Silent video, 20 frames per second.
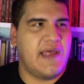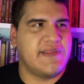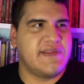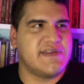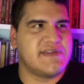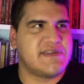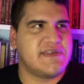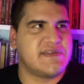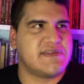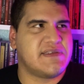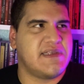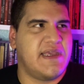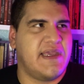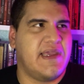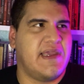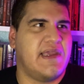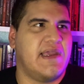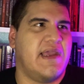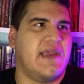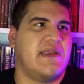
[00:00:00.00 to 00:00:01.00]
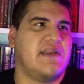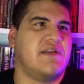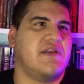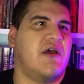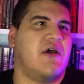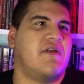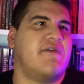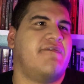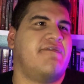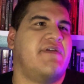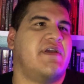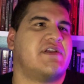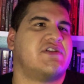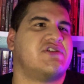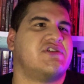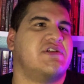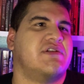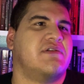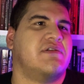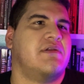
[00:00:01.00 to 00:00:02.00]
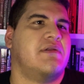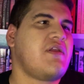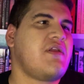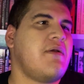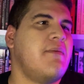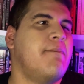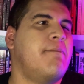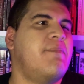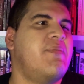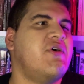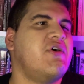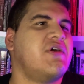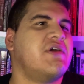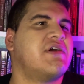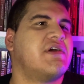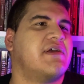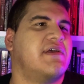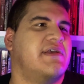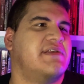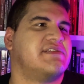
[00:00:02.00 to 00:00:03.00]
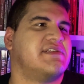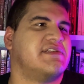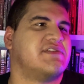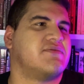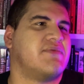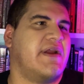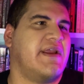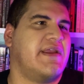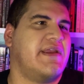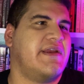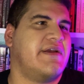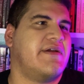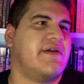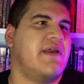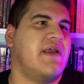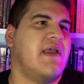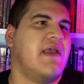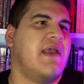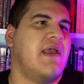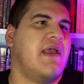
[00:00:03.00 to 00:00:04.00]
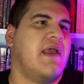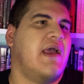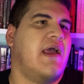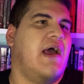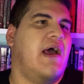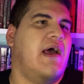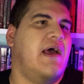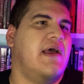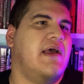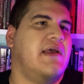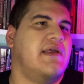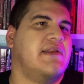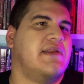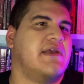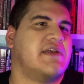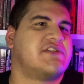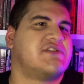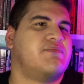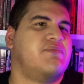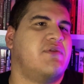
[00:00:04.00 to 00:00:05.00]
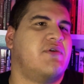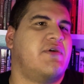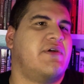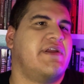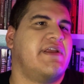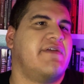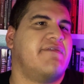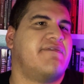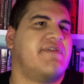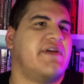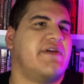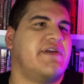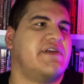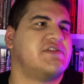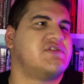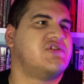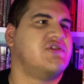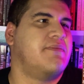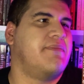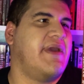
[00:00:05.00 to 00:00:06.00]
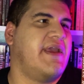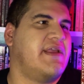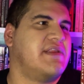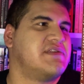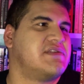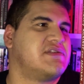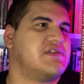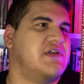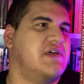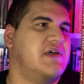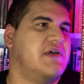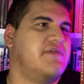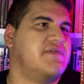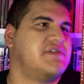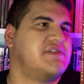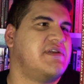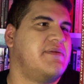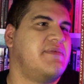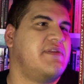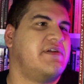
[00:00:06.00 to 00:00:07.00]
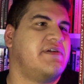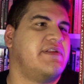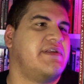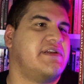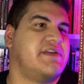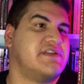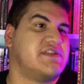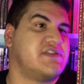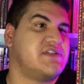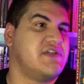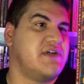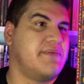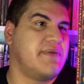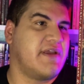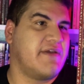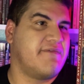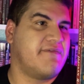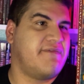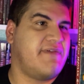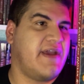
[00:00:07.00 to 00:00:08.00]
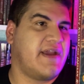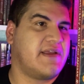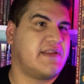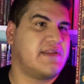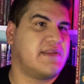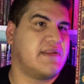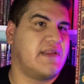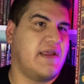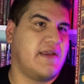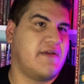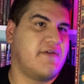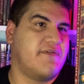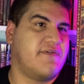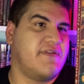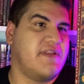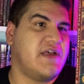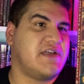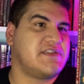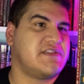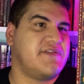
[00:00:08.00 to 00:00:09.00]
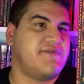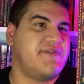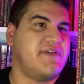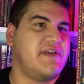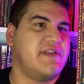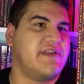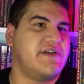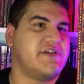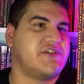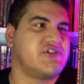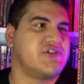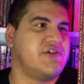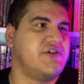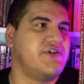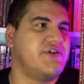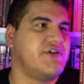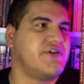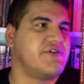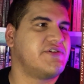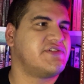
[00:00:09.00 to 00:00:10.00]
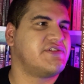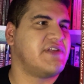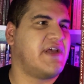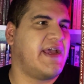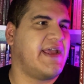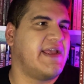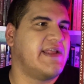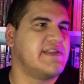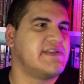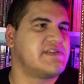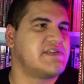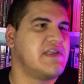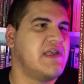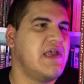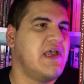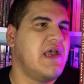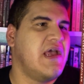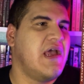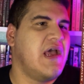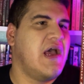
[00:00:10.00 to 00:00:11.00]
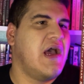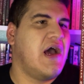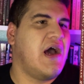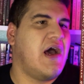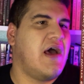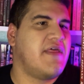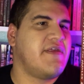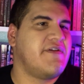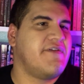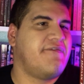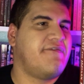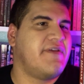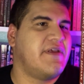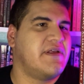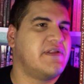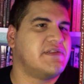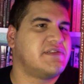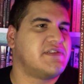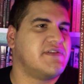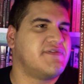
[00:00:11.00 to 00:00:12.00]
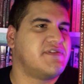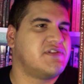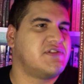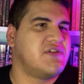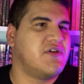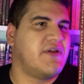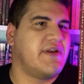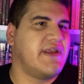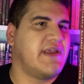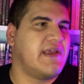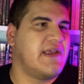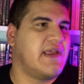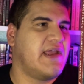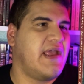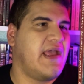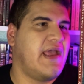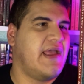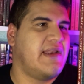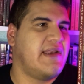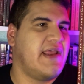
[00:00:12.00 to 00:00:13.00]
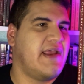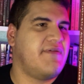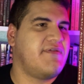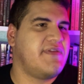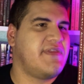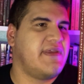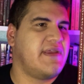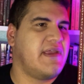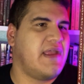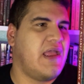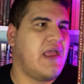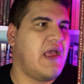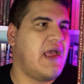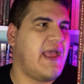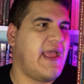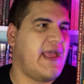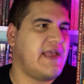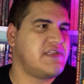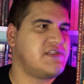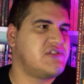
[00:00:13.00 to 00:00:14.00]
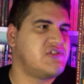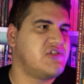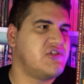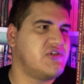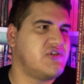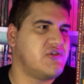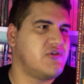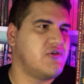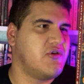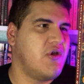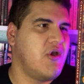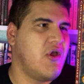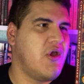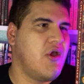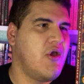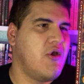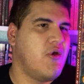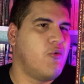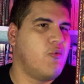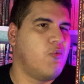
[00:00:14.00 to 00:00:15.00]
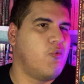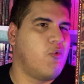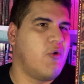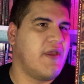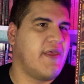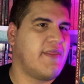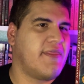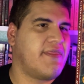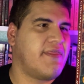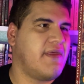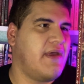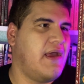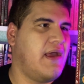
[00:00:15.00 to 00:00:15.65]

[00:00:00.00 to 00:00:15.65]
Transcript: This is a nonfiction book. This is right here. Exploring various domains of similarly disturbing effect, like philosophy, literature, neuroscience, other fields of study, and everything has to do with